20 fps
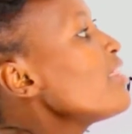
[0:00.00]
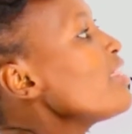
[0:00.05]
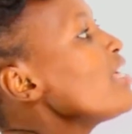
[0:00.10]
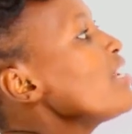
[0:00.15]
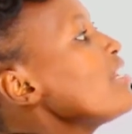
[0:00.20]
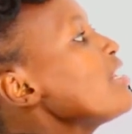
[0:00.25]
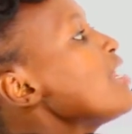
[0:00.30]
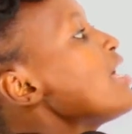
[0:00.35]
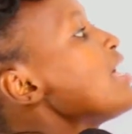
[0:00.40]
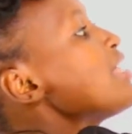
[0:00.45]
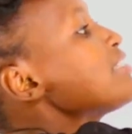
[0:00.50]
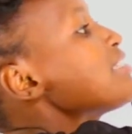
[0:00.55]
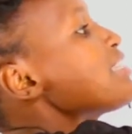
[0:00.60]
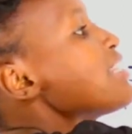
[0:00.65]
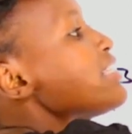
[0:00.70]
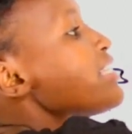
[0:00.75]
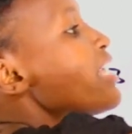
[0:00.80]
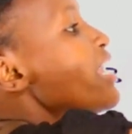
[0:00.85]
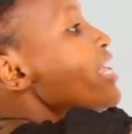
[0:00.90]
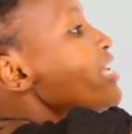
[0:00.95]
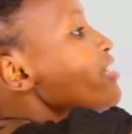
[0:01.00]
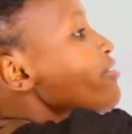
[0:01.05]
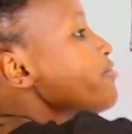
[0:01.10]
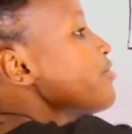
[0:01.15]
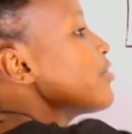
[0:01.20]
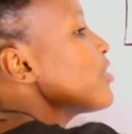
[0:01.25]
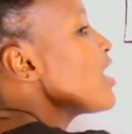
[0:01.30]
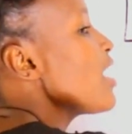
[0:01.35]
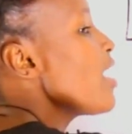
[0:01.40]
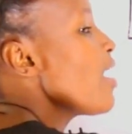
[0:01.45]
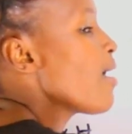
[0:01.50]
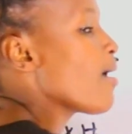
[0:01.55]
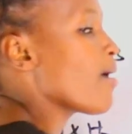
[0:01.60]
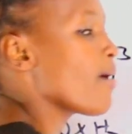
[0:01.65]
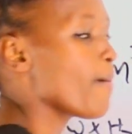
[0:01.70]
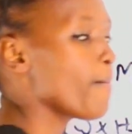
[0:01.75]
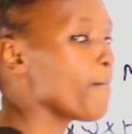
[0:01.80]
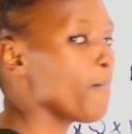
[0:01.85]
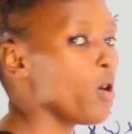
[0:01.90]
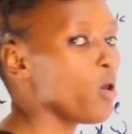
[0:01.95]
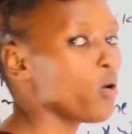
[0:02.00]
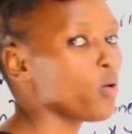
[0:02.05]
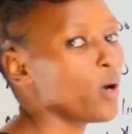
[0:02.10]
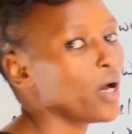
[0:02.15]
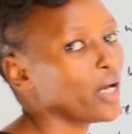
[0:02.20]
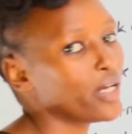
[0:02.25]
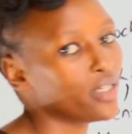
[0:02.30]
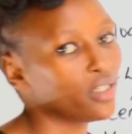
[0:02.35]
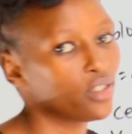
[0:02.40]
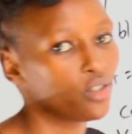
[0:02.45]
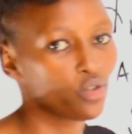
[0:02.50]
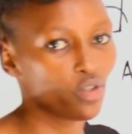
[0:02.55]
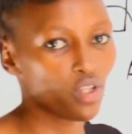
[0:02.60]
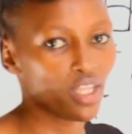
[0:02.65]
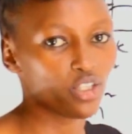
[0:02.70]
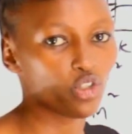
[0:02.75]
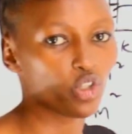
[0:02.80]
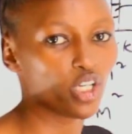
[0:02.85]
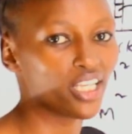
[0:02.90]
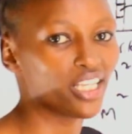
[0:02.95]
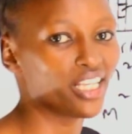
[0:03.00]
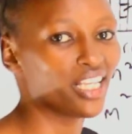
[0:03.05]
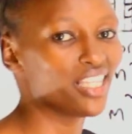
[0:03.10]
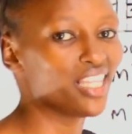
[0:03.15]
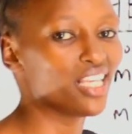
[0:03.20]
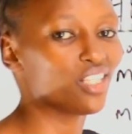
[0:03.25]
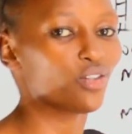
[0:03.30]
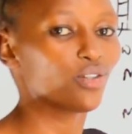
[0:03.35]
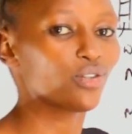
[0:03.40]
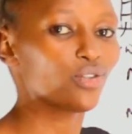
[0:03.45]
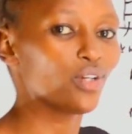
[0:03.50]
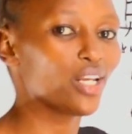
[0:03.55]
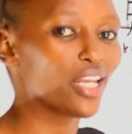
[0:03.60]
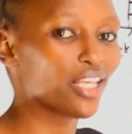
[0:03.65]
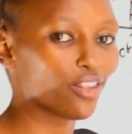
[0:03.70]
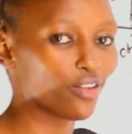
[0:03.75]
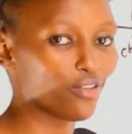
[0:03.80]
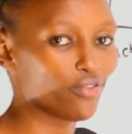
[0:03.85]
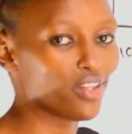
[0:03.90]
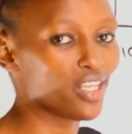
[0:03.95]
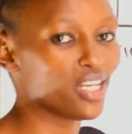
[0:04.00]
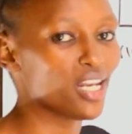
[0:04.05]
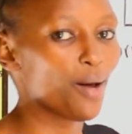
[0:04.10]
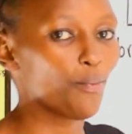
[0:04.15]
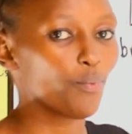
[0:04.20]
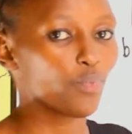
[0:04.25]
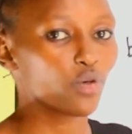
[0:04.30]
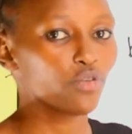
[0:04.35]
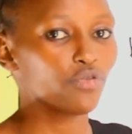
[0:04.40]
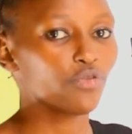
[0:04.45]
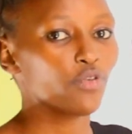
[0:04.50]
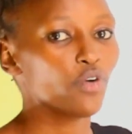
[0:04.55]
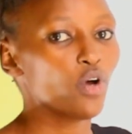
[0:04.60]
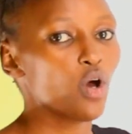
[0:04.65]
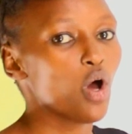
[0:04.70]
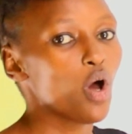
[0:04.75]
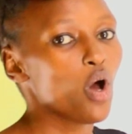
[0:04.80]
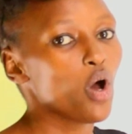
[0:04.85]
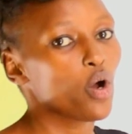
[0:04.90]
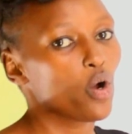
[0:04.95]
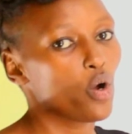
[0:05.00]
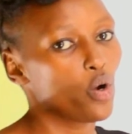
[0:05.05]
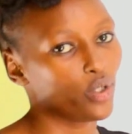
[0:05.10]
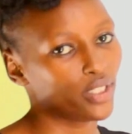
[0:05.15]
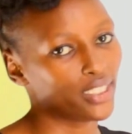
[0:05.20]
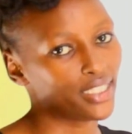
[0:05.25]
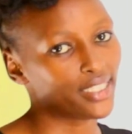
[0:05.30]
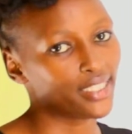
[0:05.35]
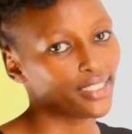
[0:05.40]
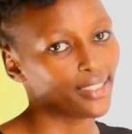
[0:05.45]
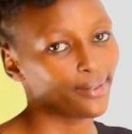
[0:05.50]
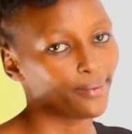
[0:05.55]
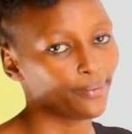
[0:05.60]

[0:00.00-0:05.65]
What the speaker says: then center line for the blockwork, so that you can get the total length of the damp-proof course.